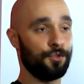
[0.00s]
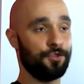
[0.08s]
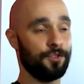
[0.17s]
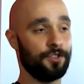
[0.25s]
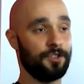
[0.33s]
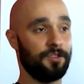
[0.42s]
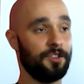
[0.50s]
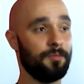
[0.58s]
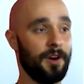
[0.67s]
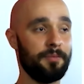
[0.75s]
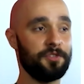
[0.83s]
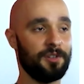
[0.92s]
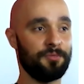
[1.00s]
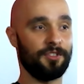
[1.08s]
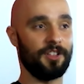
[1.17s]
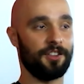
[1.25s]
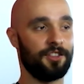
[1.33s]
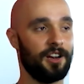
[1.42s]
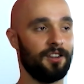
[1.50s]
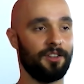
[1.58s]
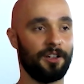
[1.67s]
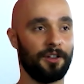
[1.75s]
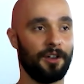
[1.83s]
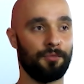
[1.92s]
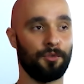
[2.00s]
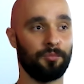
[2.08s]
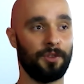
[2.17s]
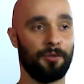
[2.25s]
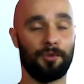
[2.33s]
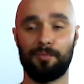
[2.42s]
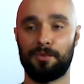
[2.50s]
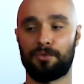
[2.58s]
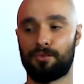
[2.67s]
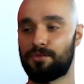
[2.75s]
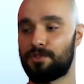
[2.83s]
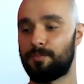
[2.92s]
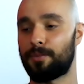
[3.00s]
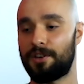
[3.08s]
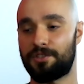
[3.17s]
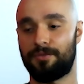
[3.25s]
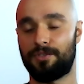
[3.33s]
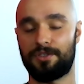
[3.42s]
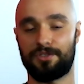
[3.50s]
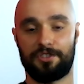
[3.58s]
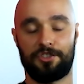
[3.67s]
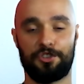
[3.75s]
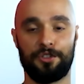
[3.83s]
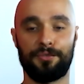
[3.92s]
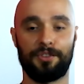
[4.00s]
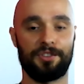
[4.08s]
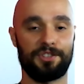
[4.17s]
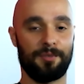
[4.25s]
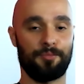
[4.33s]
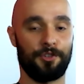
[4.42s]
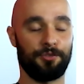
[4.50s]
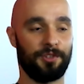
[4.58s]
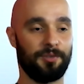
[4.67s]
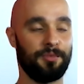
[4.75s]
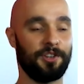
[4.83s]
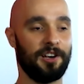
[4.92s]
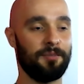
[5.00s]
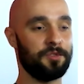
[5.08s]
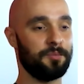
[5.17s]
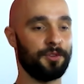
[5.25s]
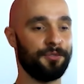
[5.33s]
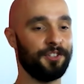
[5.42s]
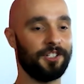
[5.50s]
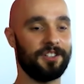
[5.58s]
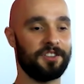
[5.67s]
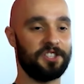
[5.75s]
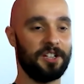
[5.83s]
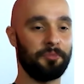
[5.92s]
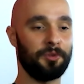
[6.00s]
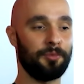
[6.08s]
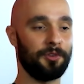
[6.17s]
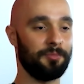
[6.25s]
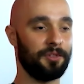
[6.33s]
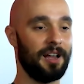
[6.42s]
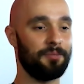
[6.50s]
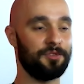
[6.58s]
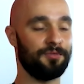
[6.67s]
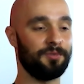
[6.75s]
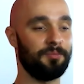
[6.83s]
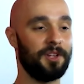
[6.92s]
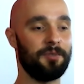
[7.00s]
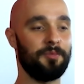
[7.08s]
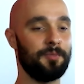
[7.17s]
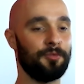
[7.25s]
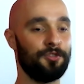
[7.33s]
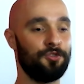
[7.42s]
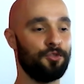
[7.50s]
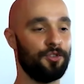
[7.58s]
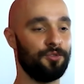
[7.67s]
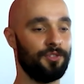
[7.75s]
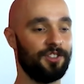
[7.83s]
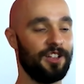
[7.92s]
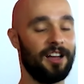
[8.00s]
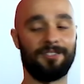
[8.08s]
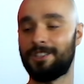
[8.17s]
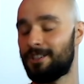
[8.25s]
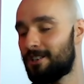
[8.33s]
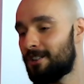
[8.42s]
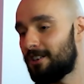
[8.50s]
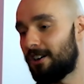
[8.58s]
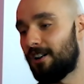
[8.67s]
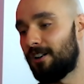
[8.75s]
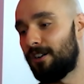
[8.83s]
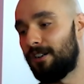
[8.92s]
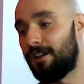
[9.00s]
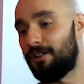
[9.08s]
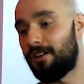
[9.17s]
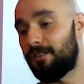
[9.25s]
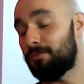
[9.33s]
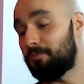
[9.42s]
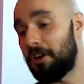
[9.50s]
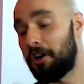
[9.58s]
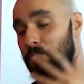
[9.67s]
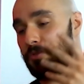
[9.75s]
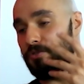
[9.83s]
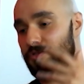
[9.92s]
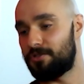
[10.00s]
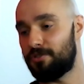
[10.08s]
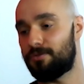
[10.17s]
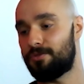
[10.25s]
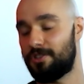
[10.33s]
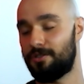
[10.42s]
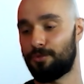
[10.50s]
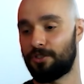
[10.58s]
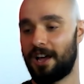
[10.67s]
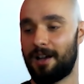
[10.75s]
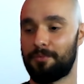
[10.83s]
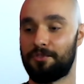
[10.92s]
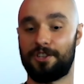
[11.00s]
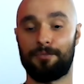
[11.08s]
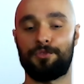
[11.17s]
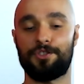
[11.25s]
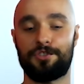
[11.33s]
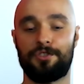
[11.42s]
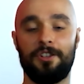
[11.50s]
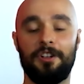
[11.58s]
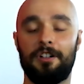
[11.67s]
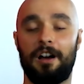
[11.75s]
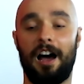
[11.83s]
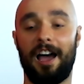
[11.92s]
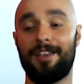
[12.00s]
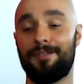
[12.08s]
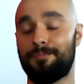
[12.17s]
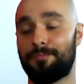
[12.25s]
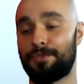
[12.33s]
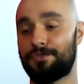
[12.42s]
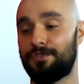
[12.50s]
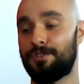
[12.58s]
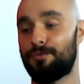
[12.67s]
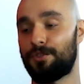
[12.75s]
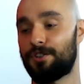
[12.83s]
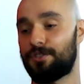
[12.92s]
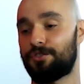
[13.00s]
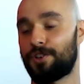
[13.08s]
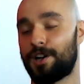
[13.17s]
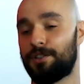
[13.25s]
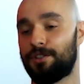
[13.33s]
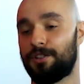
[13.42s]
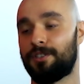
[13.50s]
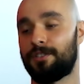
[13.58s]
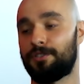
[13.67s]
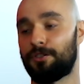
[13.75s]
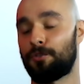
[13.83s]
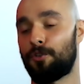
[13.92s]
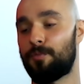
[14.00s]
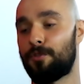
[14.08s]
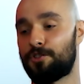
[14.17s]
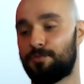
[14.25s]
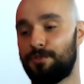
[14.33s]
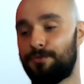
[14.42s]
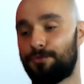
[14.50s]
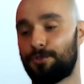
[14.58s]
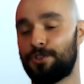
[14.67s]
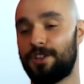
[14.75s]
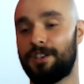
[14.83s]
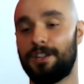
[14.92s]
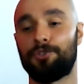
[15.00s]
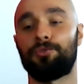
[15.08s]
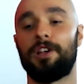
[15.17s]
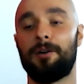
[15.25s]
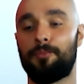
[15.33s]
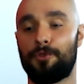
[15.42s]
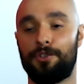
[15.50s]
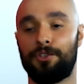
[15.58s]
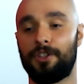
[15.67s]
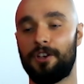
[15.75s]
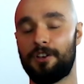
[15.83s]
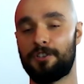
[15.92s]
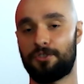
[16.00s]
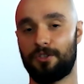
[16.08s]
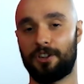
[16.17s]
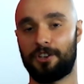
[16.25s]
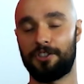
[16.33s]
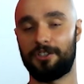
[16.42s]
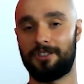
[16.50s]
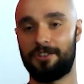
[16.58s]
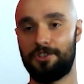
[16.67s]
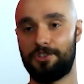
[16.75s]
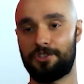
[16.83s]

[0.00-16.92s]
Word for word: Sure, there, there might be something like that. I, I won't I won't be too surprised if there's a shift at some point where it becomes perfectly acceptable and perhaps even many people enjoy doing that. Uh, I'll, I'll be interested to see what happens. I'm just I personally want to try the, the robots before they get to that point so I can at least